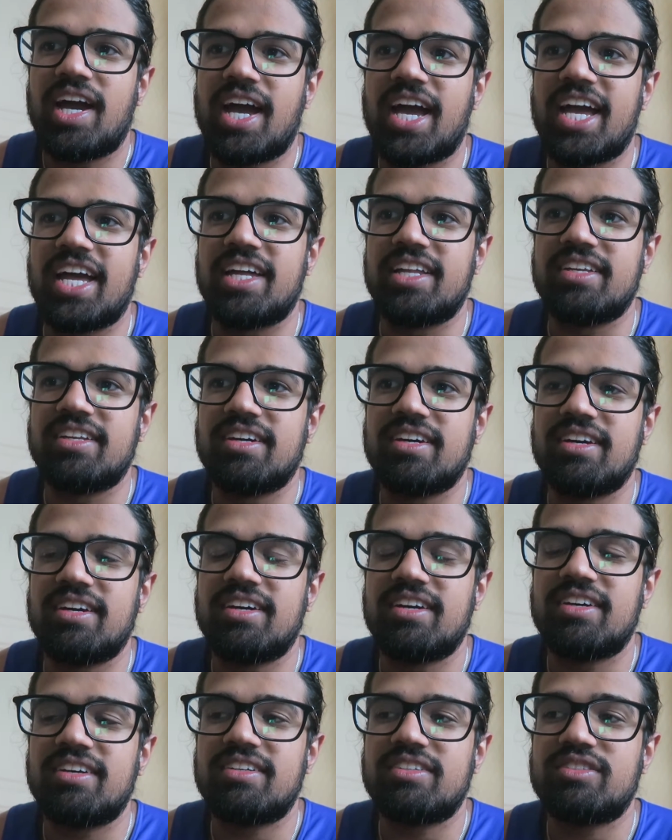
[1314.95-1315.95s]
And
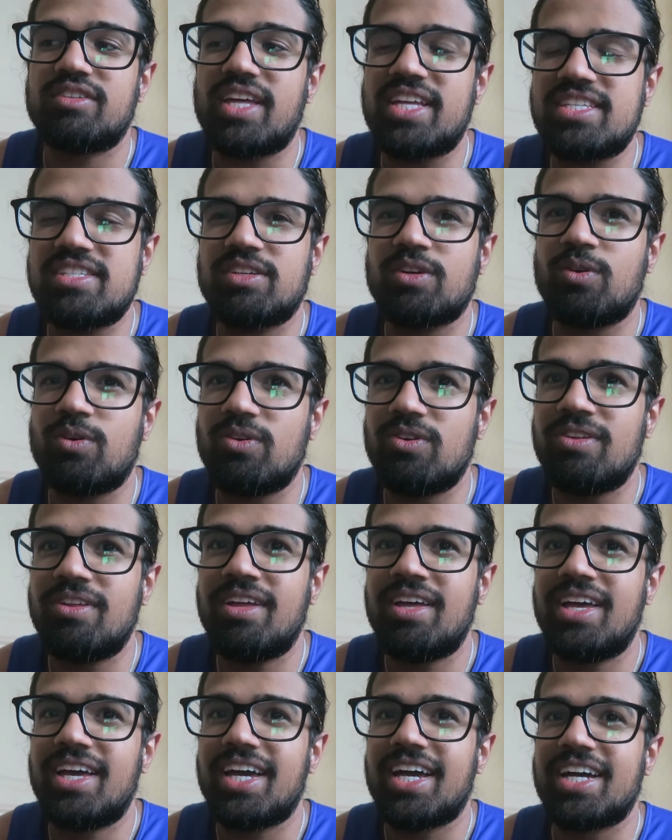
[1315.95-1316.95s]
so that's the
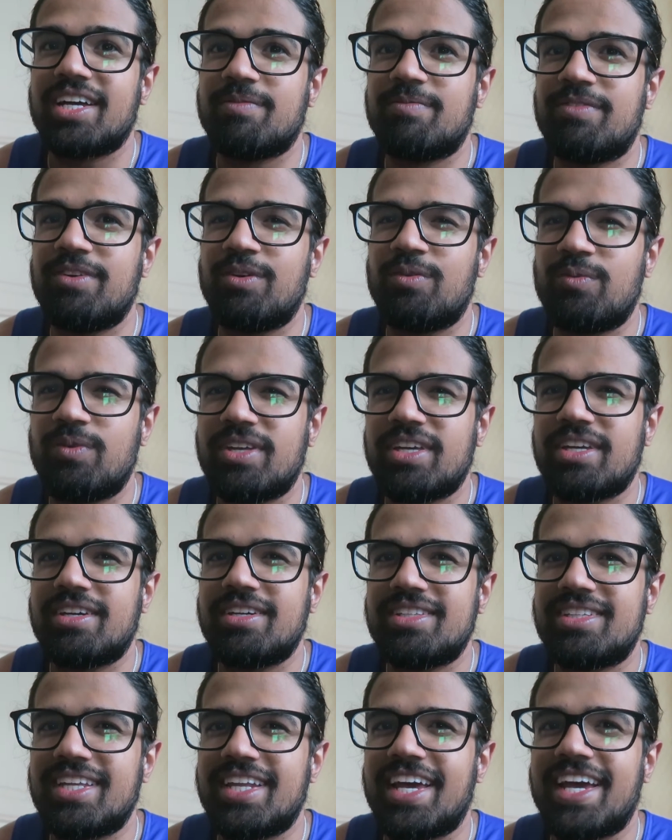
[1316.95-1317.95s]
goal. I'm feeling really
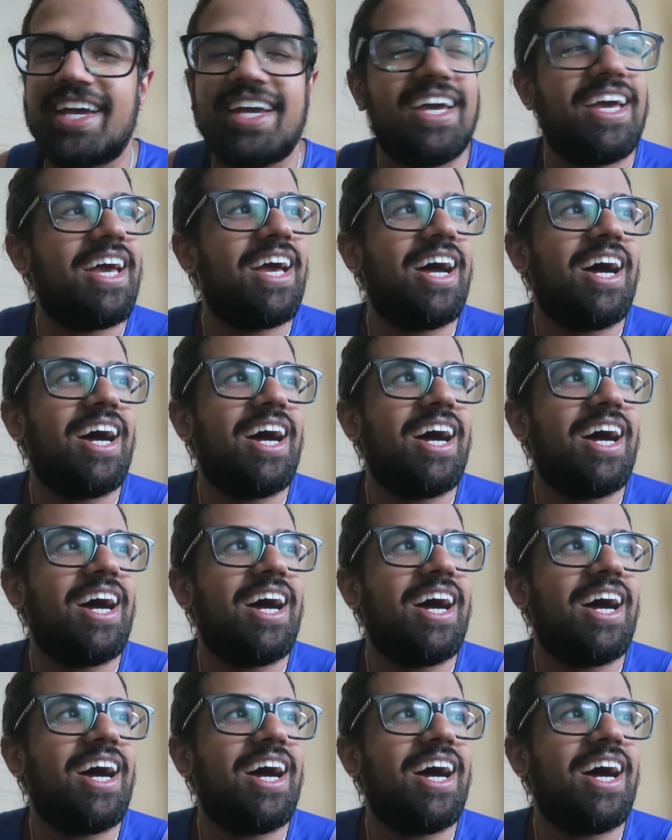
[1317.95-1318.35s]
good today.